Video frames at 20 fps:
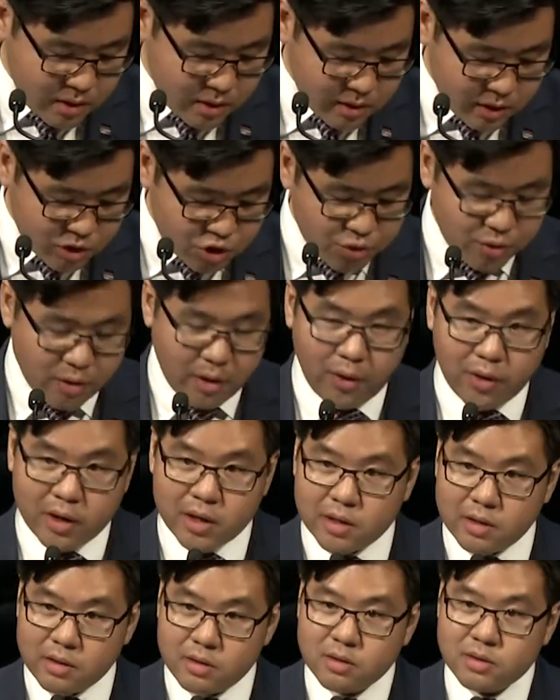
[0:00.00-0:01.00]
Literary
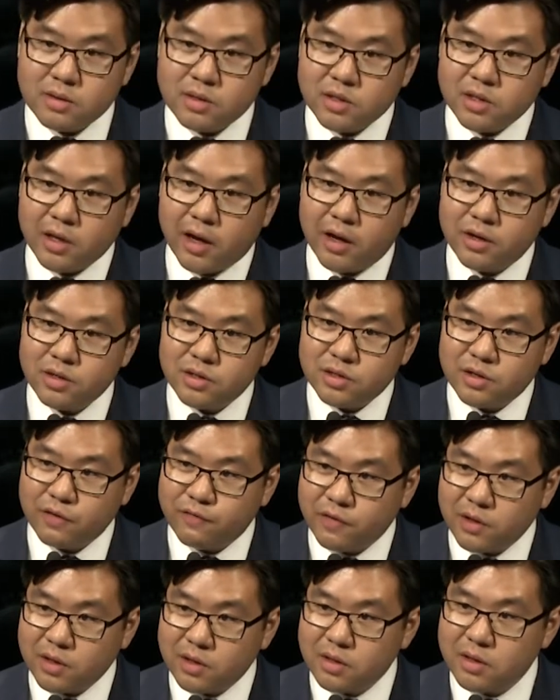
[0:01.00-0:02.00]
and
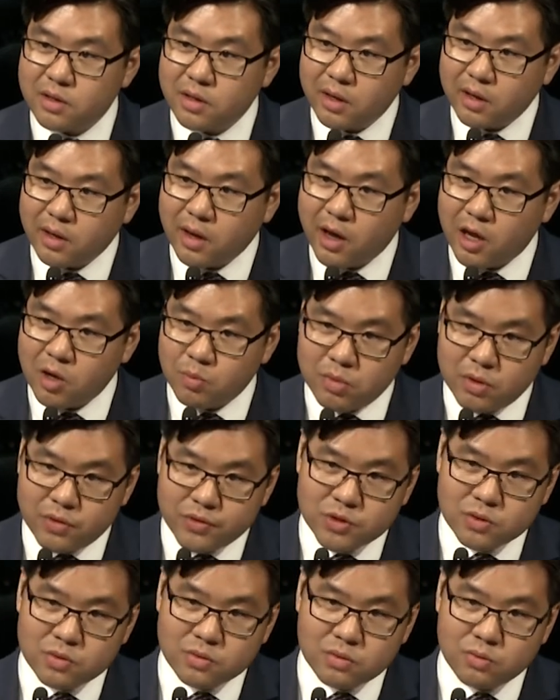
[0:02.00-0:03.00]
scientific
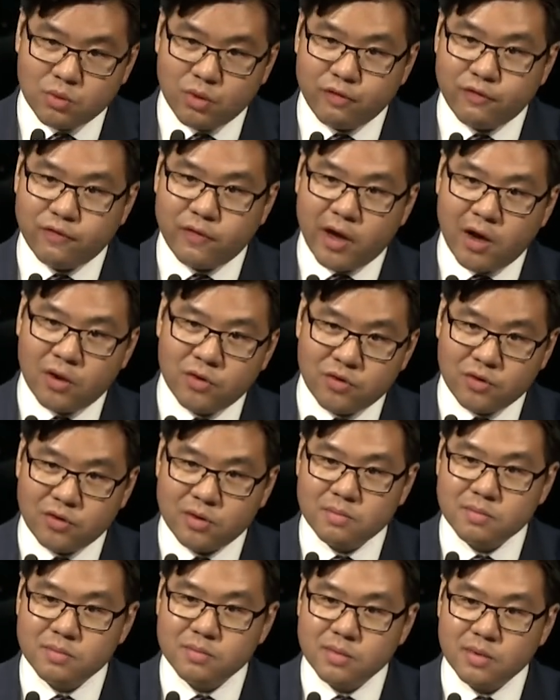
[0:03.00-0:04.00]
academies were founded
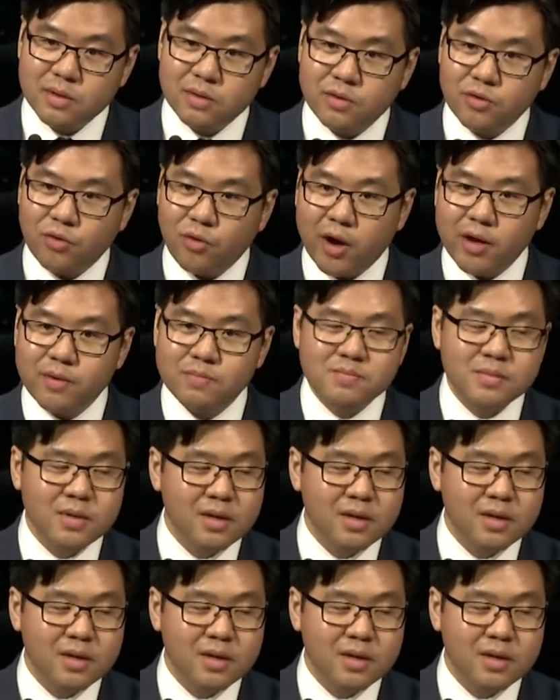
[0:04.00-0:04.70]
in the great